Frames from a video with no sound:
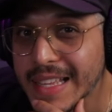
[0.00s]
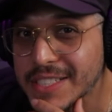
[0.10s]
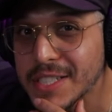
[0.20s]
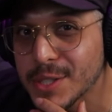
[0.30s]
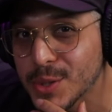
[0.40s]

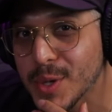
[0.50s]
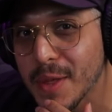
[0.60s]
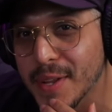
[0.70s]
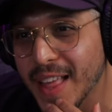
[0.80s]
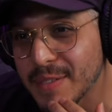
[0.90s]
itching to do
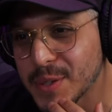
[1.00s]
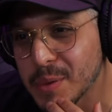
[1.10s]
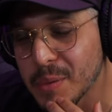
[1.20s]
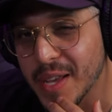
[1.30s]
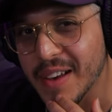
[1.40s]
another live stream,
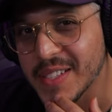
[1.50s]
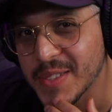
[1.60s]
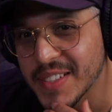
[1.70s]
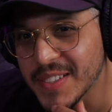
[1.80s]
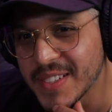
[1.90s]
to be honest
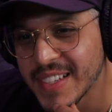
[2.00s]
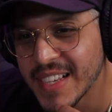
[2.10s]
with you.